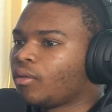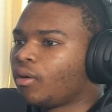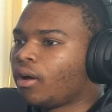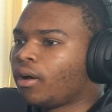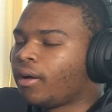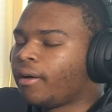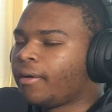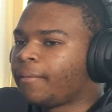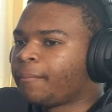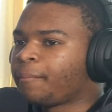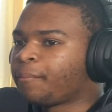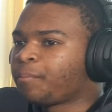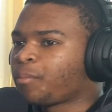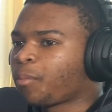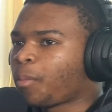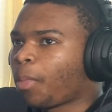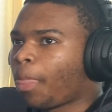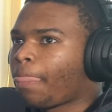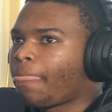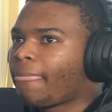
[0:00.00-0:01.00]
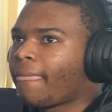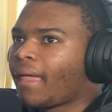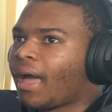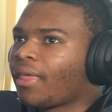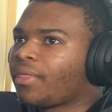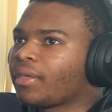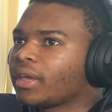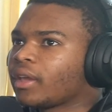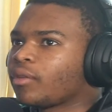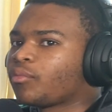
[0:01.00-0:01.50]
I
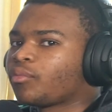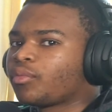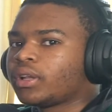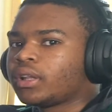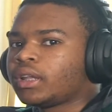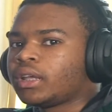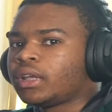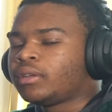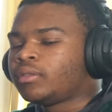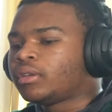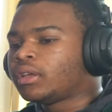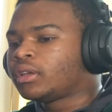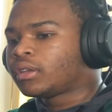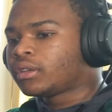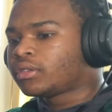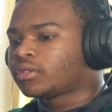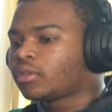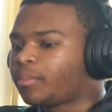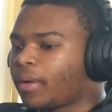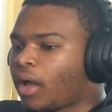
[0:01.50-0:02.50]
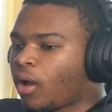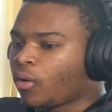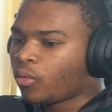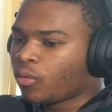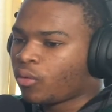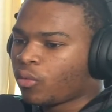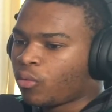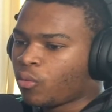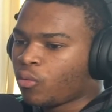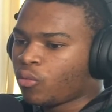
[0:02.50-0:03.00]
think it's about
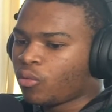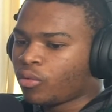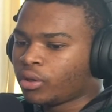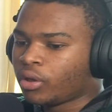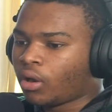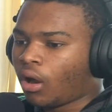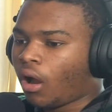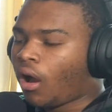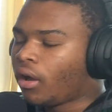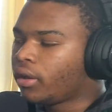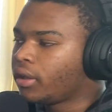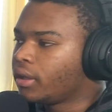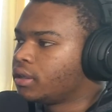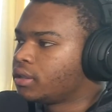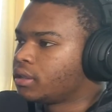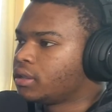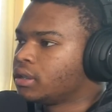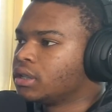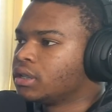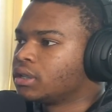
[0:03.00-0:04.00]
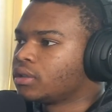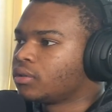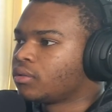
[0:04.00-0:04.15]
who your audience is.